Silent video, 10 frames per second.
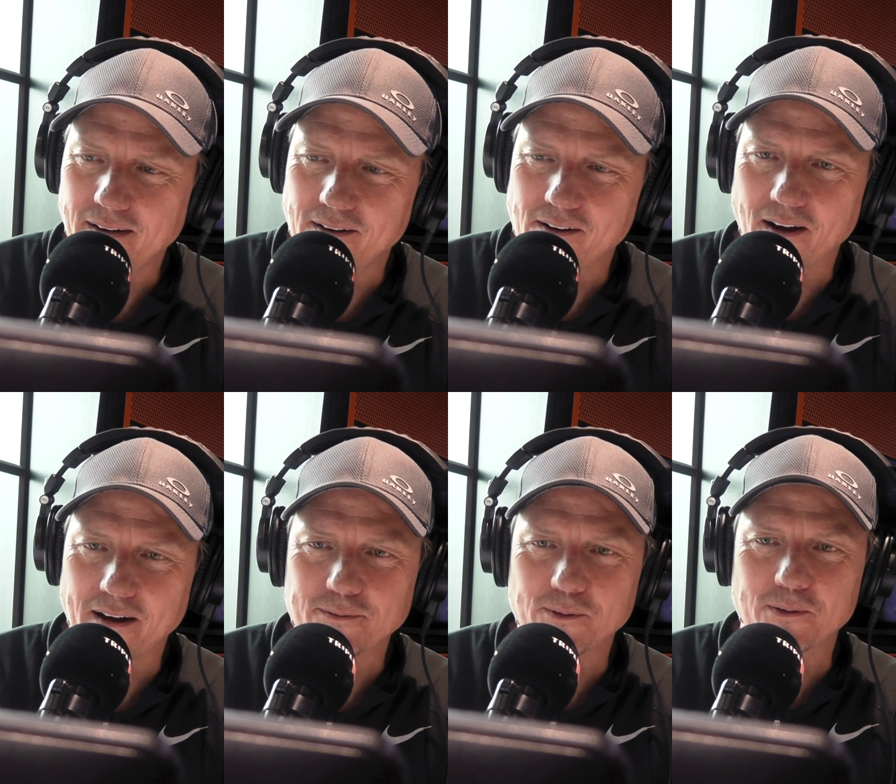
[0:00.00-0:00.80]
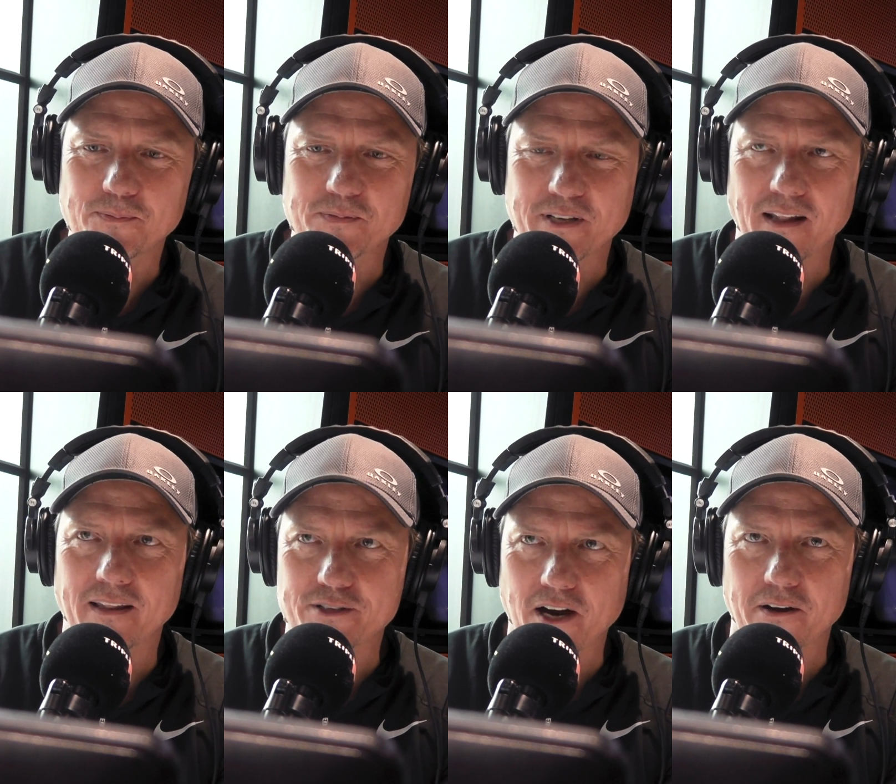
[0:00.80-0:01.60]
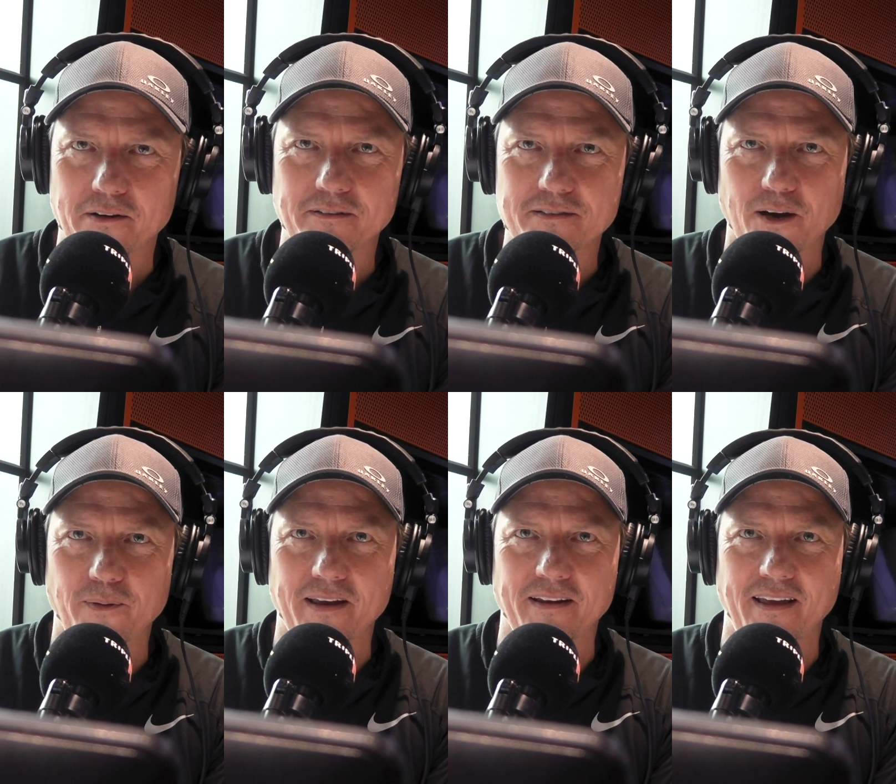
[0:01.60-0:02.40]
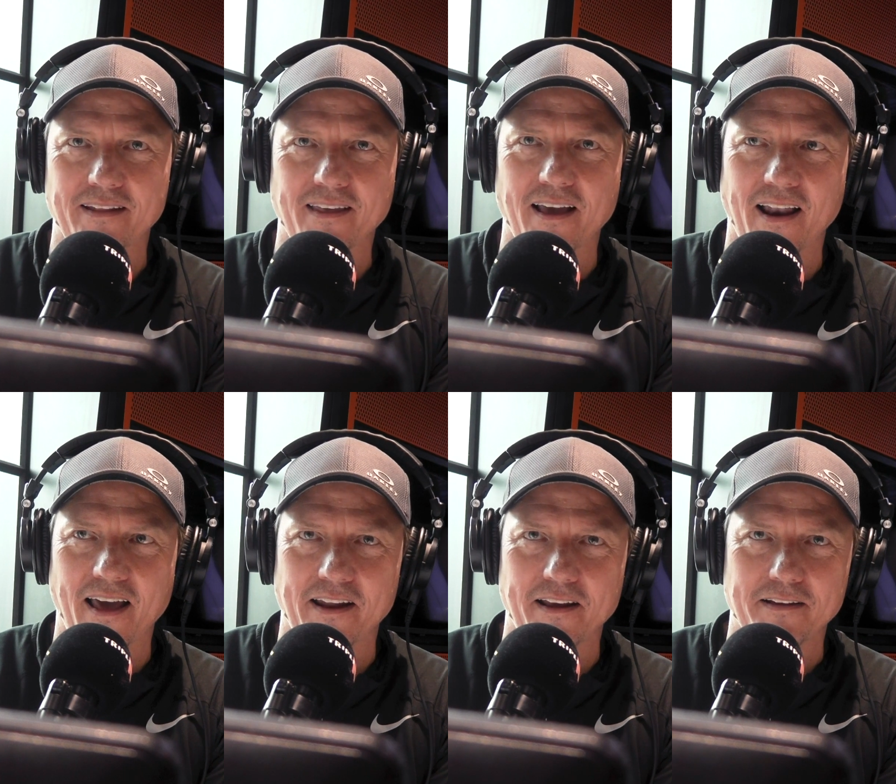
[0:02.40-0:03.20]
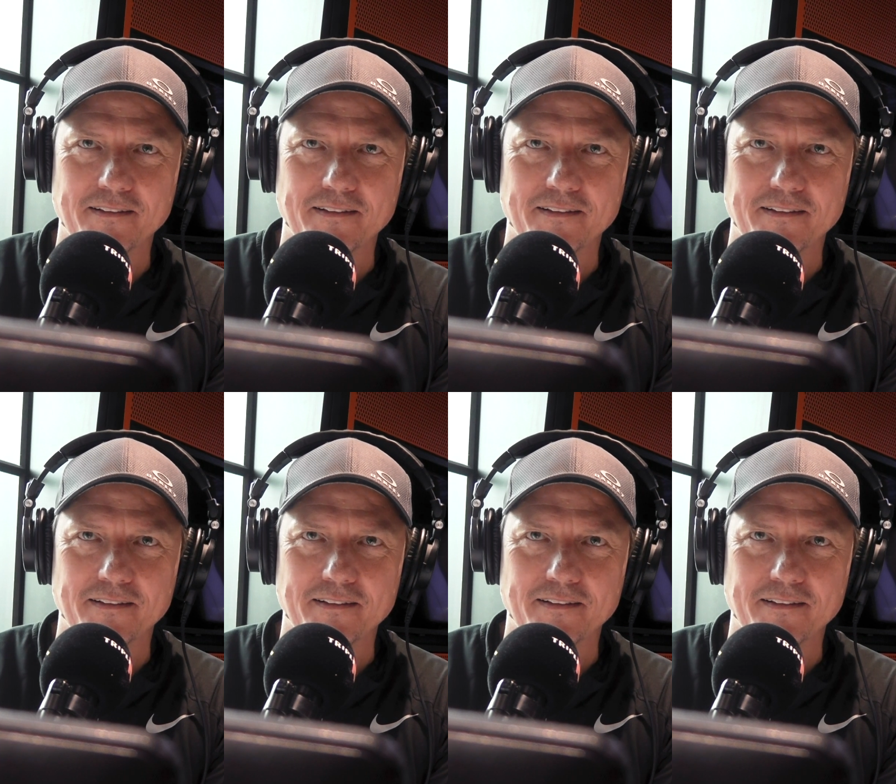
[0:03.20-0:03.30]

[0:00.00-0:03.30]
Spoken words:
All right. Well, tell the joke so we can get the hell out of here.